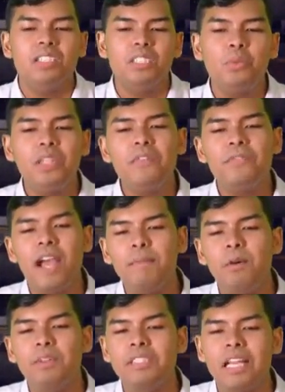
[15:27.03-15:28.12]
So we
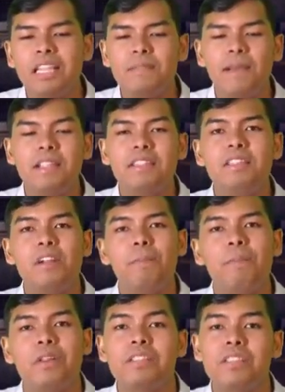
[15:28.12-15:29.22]
divide both sides by zero
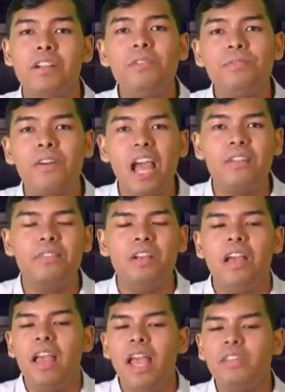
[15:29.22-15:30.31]
point zero five,
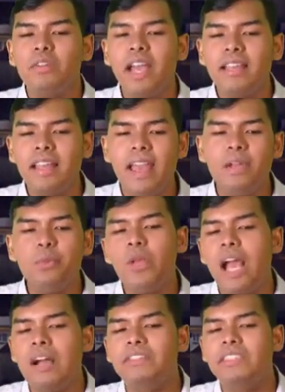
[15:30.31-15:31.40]
and to get n,
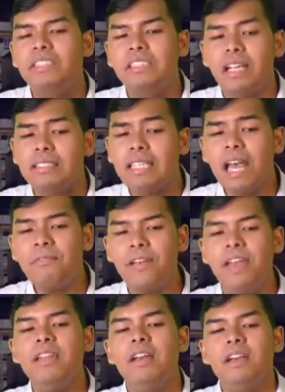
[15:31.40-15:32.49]
we have
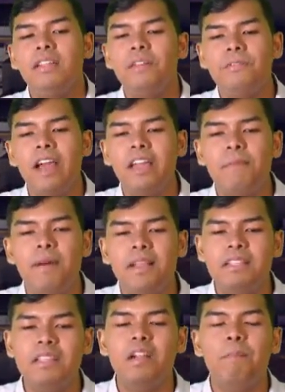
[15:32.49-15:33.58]
seven divided
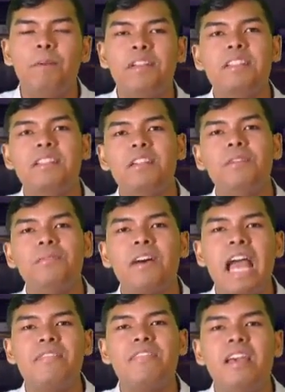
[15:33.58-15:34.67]
by zero point zero
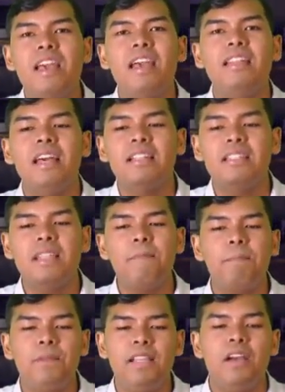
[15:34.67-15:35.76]
five, and that is
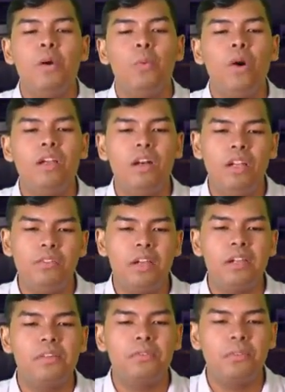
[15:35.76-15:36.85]
simply one
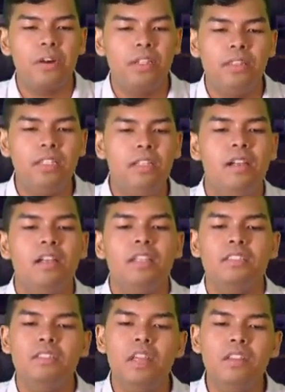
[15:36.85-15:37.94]
hundred forty.
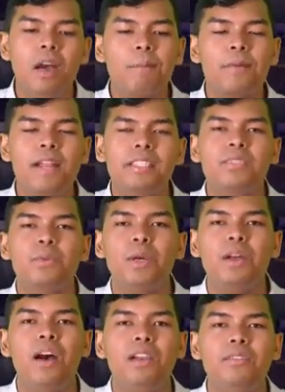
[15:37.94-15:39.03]
So the number is
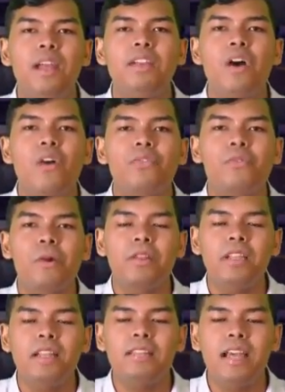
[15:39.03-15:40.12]
one hundred
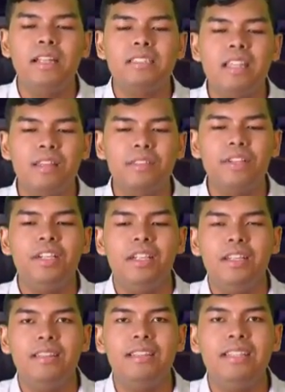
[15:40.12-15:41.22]
forty, and that is letter
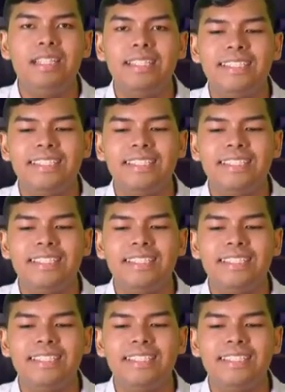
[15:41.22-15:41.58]
D.